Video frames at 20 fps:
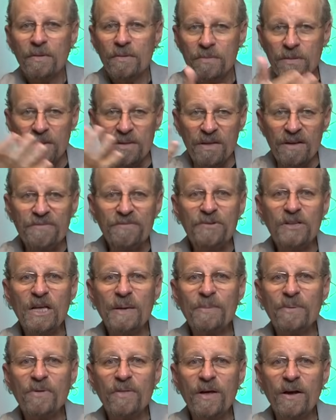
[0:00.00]
The
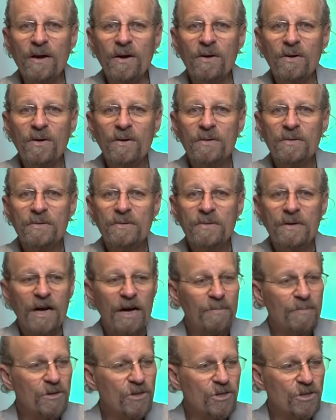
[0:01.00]
Nephilim are there,
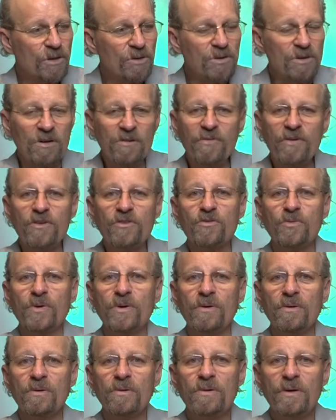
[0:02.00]
and the children of
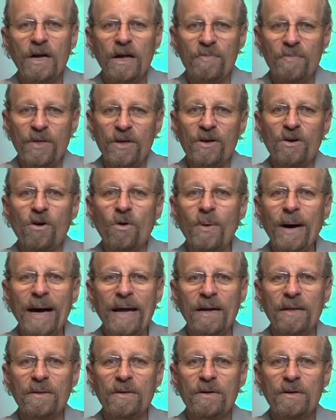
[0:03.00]
Israel, and they go at
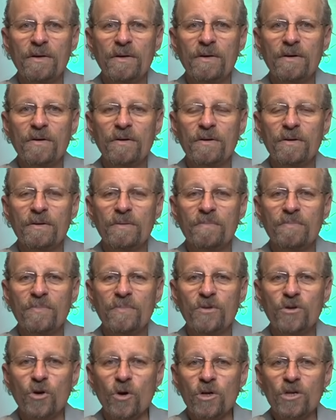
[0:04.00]
it.
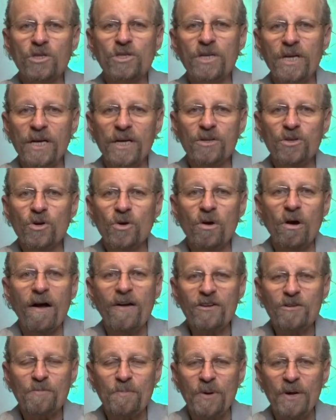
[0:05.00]
Your seed, your
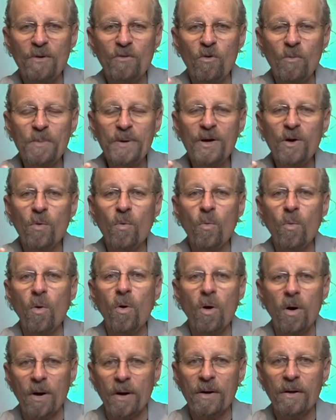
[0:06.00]
offspring, will be at
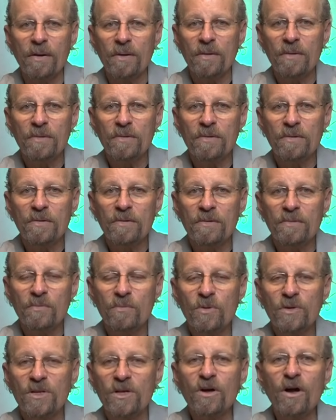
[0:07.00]
war
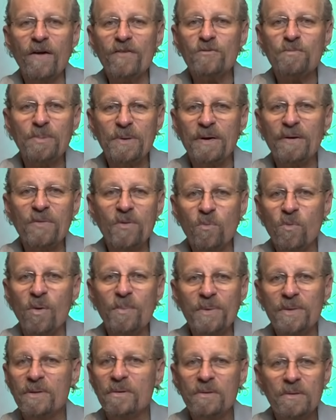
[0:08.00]
with the offspring of the
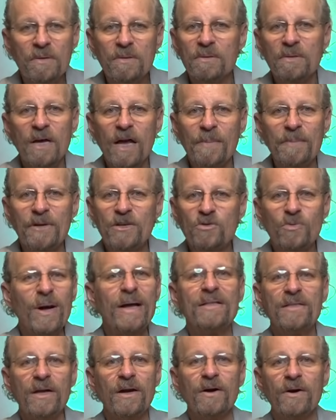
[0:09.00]
woman. I mean, it's
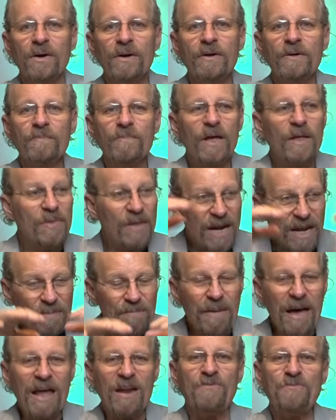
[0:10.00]
right there. And then it
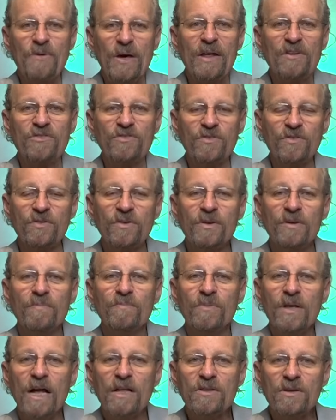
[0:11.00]
manifests
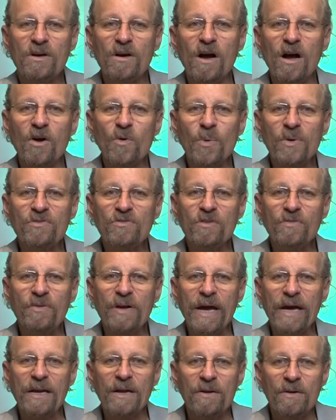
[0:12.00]
at the conquest of
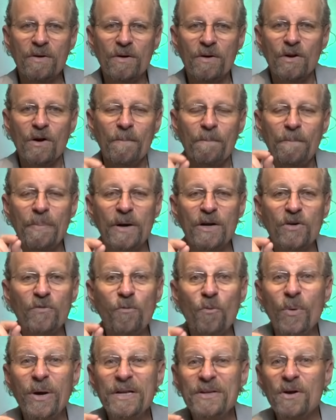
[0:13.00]
Canaan. But if
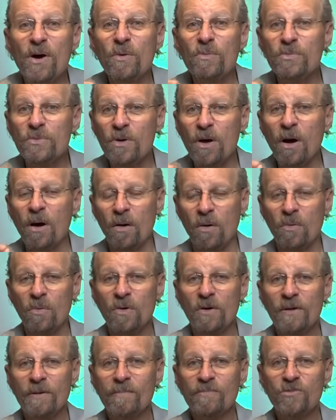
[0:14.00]
we don't know
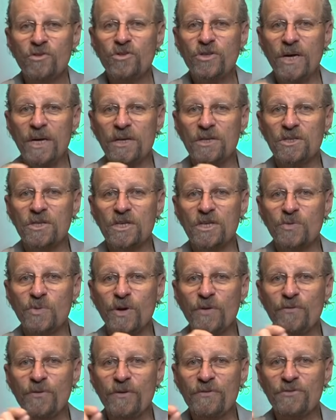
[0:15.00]
Genesis
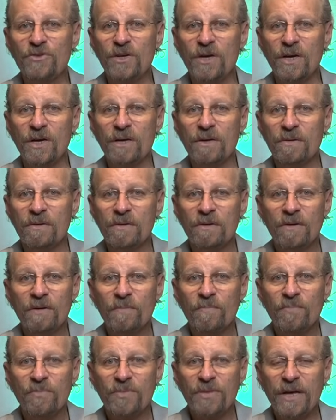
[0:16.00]
3:15,
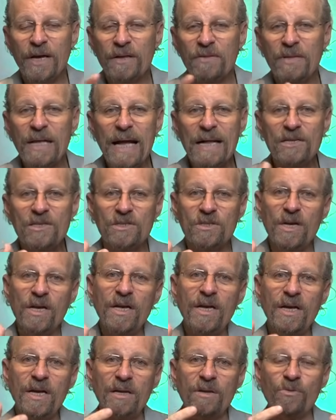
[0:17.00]
then that's
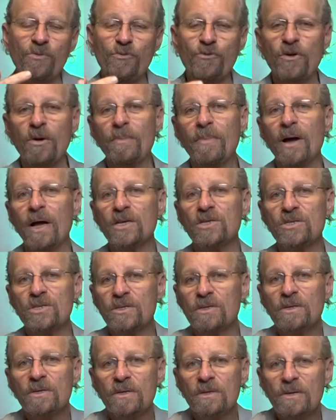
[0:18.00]
hidden from
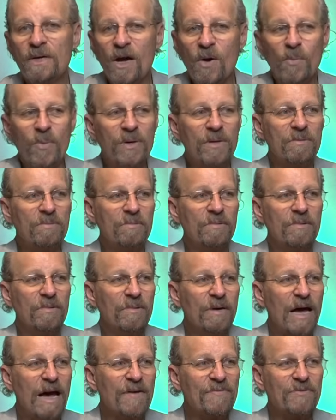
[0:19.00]
us, and we
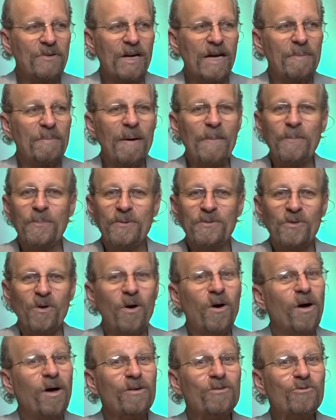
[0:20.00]
have to come up with
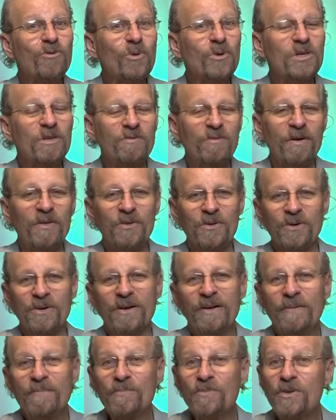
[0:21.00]
all sorts of other
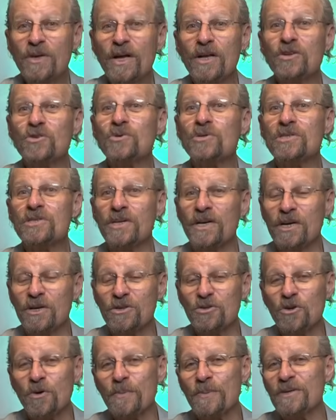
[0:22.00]
interesting
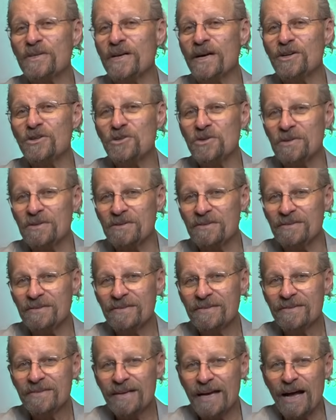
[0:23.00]
interpretations.
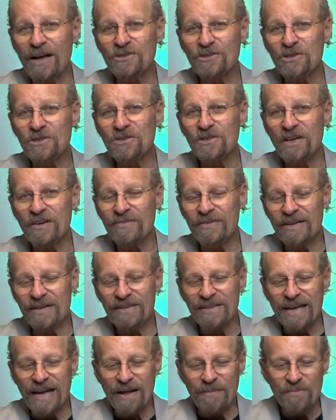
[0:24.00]
I'll just leave it
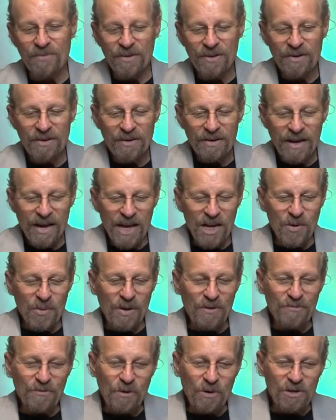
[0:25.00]
at that.
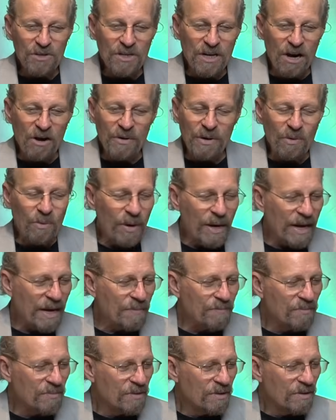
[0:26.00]
Anyway, folks, Gary
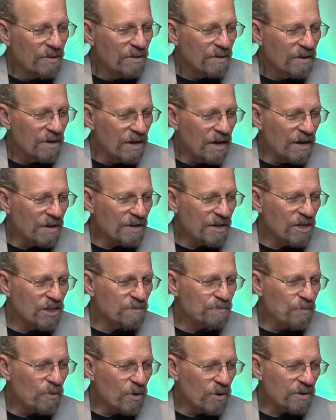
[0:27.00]
Wayne, his
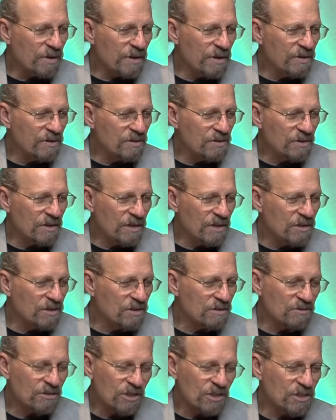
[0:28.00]
book is
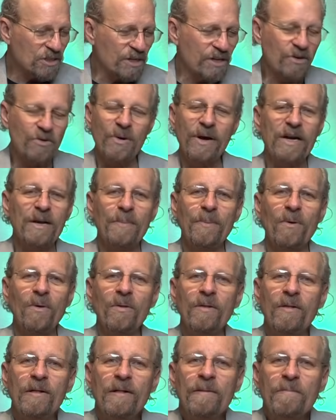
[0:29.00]
just
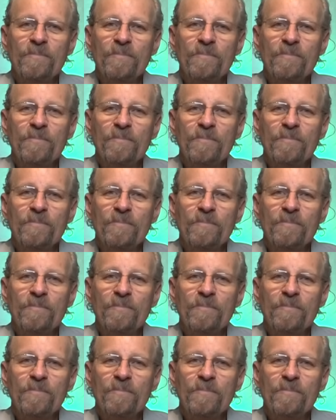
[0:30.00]
incredible.